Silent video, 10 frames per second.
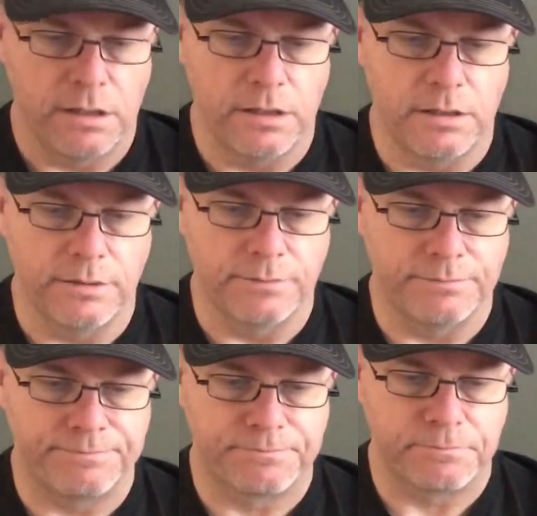The
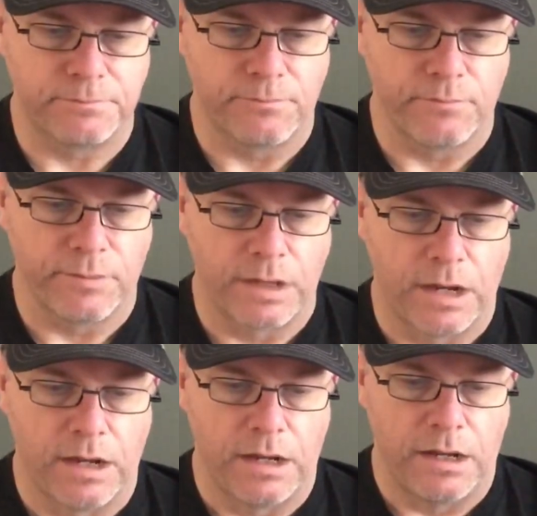
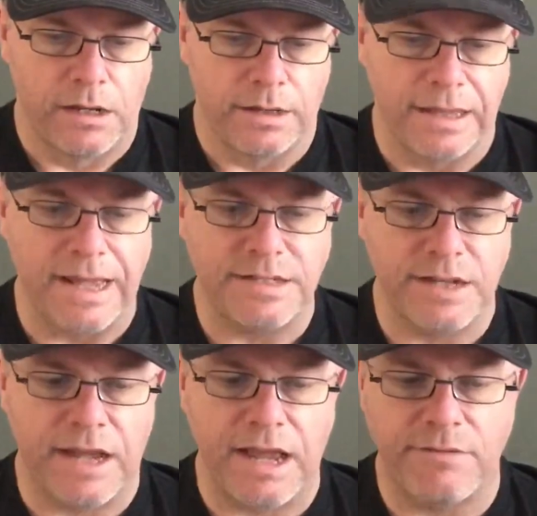last
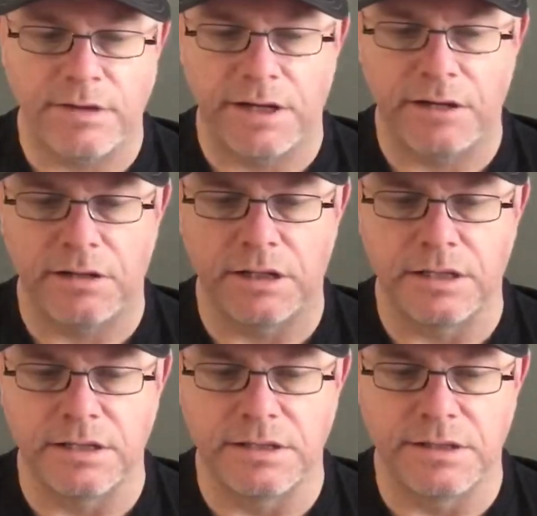thing I have on here
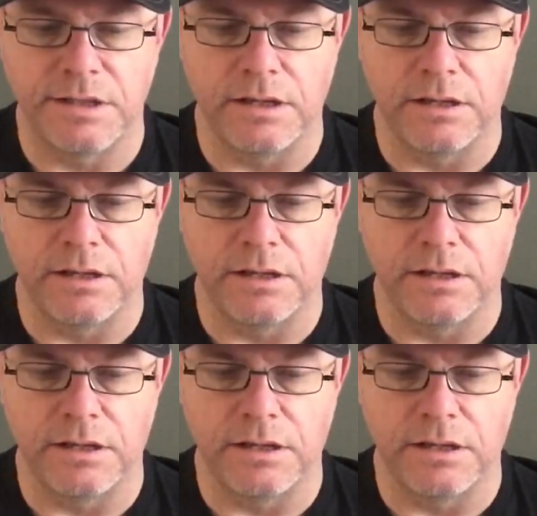is